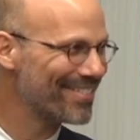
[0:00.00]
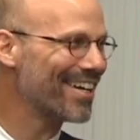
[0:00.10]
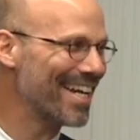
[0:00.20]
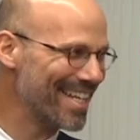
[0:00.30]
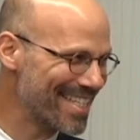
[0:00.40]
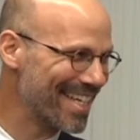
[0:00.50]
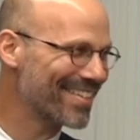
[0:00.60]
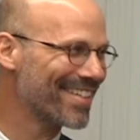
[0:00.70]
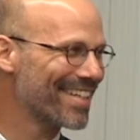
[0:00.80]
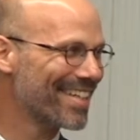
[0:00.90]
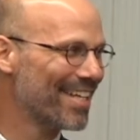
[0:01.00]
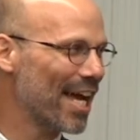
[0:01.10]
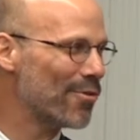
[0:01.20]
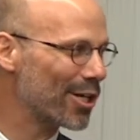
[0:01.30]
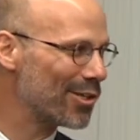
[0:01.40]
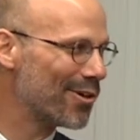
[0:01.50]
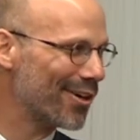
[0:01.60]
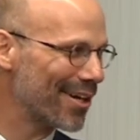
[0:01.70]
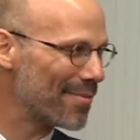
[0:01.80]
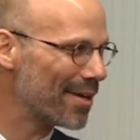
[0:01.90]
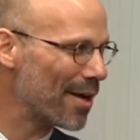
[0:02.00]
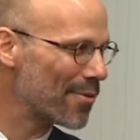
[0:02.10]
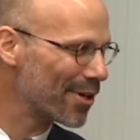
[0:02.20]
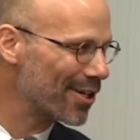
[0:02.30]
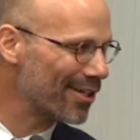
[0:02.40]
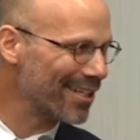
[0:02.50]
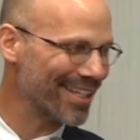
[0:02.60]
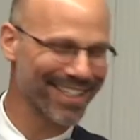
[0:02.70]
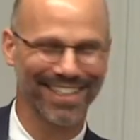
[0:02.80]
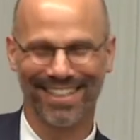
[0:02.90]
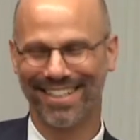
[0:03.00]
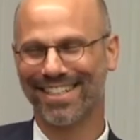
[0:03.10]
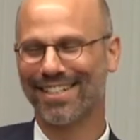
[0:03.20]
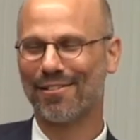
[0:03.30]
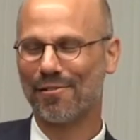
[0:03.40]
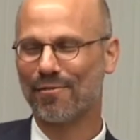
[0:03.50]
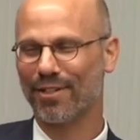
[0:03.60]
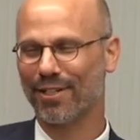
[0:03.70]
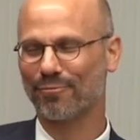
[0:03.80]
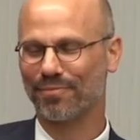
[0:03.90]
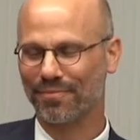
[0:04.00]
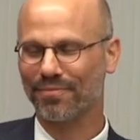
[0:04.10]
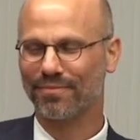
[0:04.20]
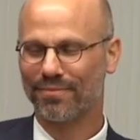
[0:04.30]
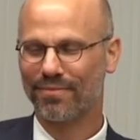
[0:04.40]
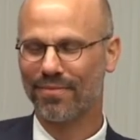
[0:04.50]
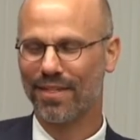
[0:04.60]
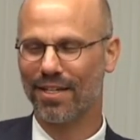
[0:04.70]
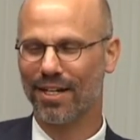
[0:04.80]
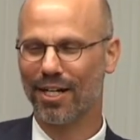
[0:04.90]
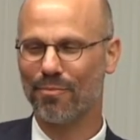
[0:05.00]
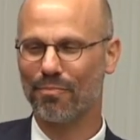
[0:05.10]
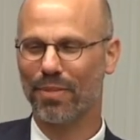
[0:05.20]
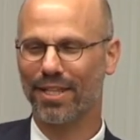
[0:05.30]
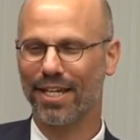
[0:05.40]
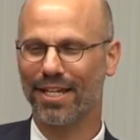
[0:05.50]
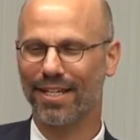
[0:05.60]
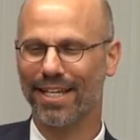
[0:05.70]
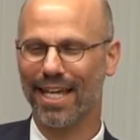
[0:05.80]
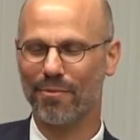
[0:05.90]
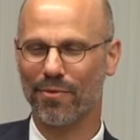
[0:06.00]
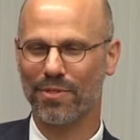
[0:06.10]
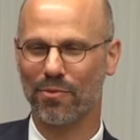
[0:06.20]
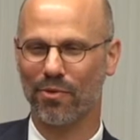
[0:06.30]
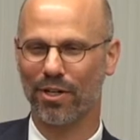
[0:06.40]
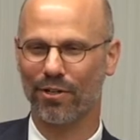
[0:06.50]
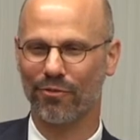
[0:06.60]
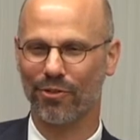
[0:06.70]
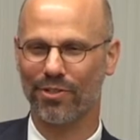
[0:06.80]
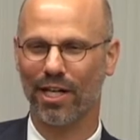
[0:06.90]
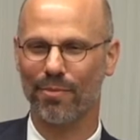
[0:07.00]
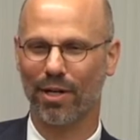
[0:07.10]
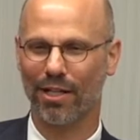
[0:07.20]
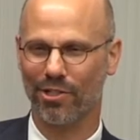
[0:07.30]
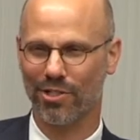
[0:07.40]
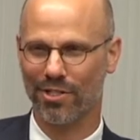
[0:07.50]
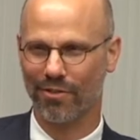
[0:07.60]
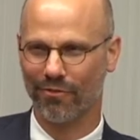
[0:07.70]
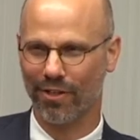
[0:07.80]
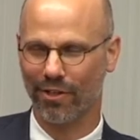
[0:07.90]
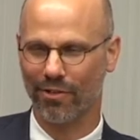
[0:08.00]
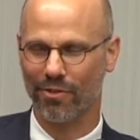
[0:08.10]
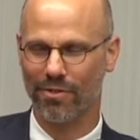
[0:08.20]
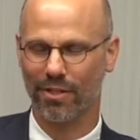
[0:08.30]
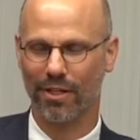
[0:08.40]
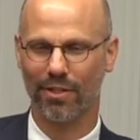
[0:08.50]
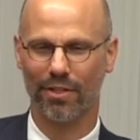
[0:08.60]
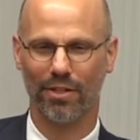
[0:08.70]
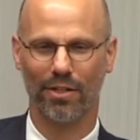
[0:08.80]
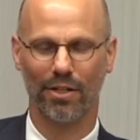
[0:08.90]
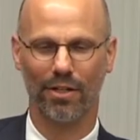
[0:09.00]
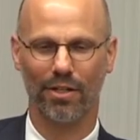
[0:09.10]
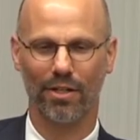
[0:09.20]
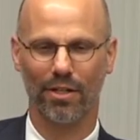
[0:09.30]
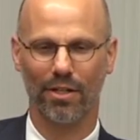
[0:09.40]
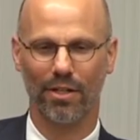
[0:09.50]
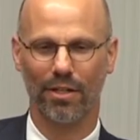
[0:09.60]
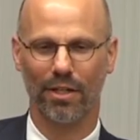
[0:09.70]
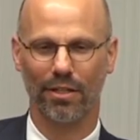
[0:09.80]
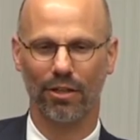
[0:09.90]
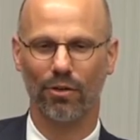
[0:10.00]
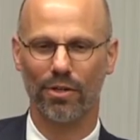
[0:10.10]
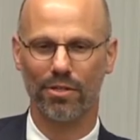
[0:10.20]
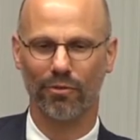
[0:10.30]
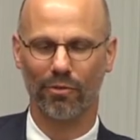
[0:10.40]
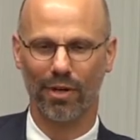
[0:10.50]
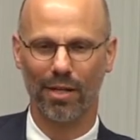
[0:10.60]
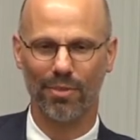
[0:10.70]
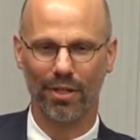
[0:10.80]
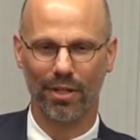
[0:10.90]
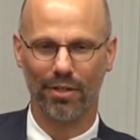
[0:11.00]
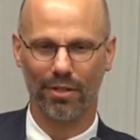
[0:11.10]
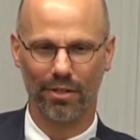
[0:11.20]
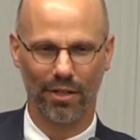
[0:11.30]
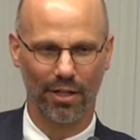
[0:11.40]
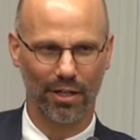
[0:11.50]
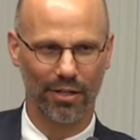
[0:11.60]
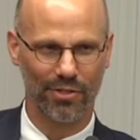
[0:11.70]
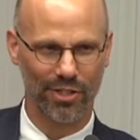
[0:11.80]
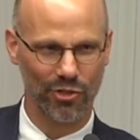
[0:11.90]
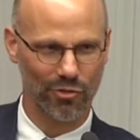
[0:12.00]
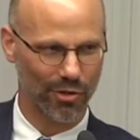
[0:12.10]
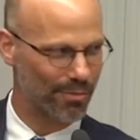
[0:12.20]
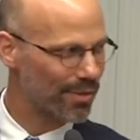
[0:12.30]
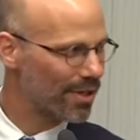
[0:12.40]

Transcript: right. Say, well, exactly. I work, you know, I work too hard. I work I'm, too I'm workaholic. Hard. I'm too hard on myself. Right. Um, but they, they came up with some wonderful typologies of failures, like the, uh, like the Lawrence of Arabia uh, syndrome.